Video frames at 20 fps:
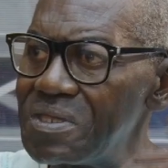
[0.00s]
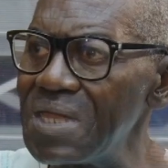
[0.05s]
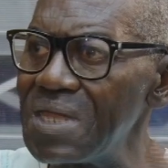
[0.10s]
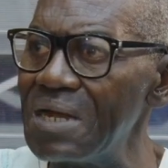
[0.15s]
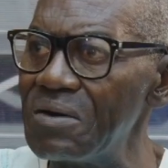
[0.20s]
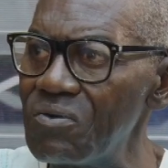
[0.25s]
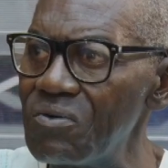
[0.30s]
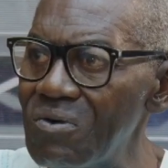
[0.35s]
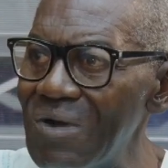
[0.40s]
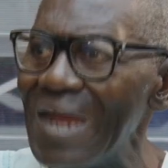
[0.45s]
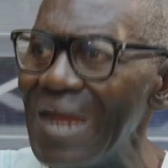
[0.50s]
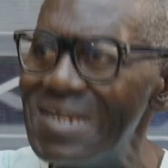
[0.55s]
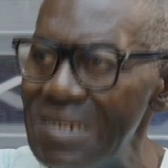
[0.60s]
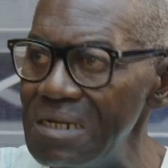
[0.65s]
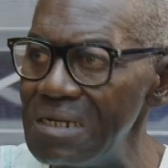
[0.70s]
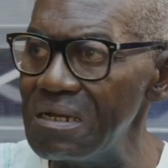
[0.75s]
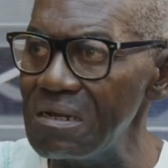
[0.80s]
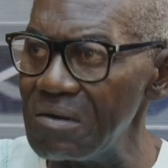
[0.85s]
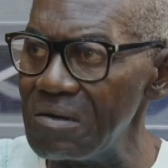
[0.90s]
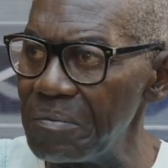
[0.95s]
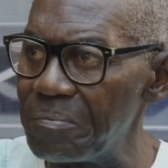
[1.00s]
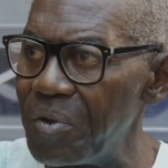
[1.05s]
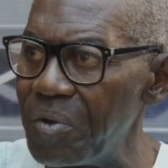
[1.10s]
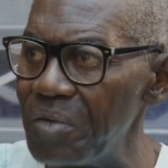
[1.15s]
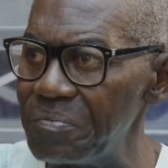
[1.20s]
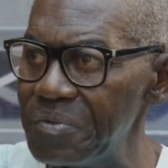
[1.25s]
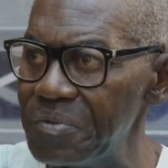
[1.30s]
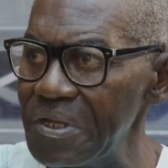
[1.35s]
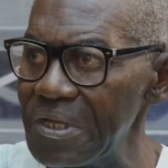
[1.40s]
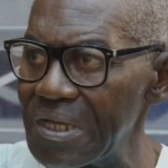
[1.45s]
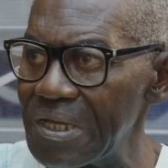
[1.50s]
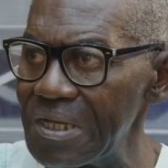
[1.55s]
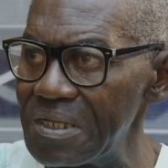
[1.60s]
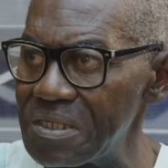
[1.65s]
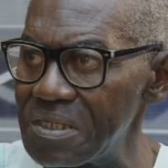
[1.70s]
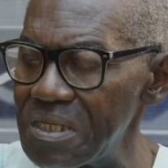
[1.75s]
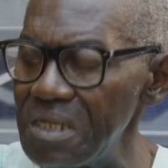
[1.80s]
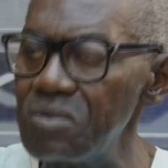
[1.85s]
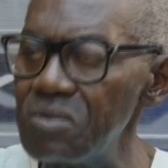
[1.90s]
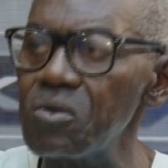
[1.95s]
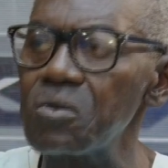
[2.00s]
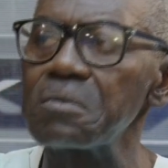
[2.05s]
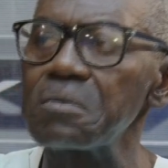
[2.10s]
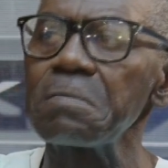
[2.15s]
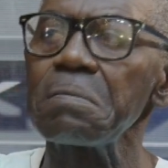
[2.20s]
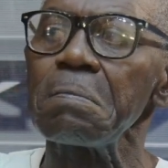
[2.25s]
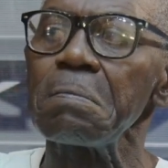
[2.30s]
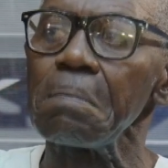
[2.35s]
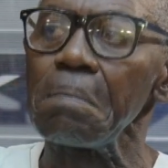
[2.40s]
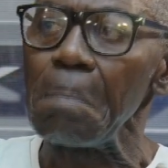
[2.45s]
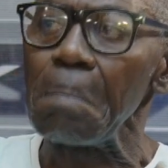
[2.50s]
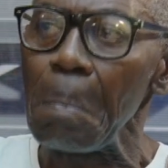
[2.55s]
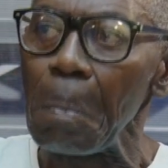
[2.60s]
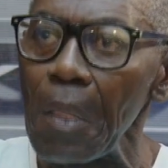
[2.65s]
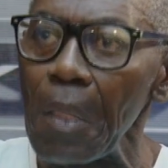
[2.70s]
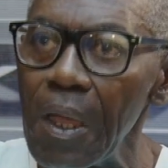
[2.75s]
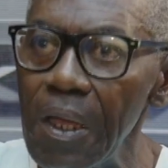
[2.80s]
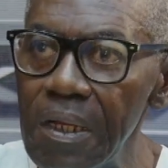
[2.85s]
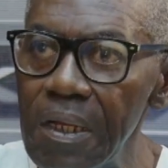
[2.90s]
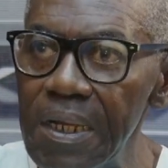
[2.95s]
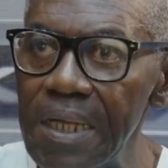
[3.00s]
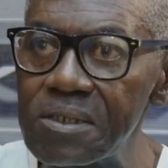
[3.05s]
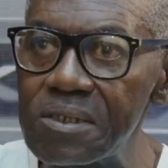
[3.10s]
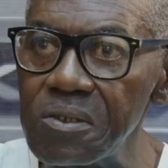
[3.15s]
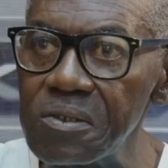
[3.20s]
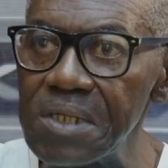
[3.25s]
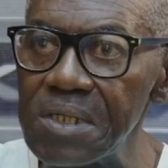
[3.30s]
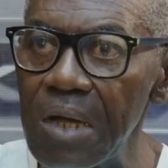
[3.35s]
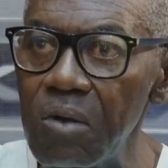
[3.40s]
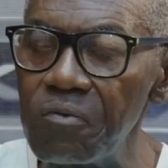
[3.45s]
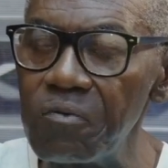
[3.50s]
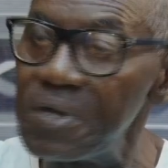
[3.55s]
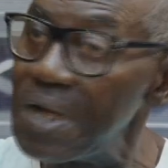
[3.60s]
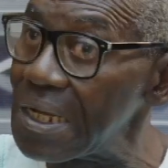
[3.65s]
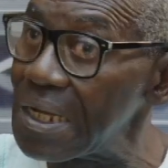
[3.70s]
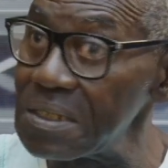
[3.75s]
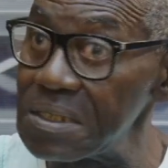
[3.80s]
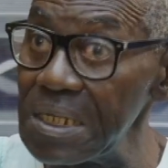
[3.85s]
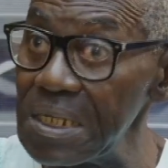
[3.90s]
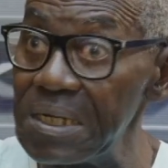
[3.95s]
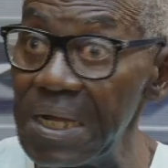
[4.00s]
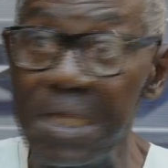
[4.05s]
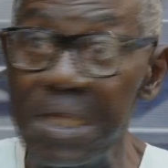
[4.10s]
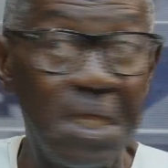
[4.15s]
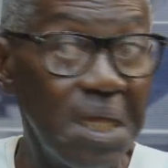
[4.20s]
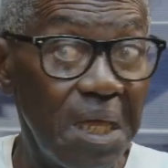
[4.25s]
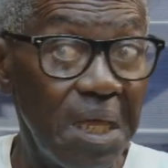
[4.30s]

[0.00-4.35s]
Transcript: and rally the republic and say, look, elections are over. Like I said,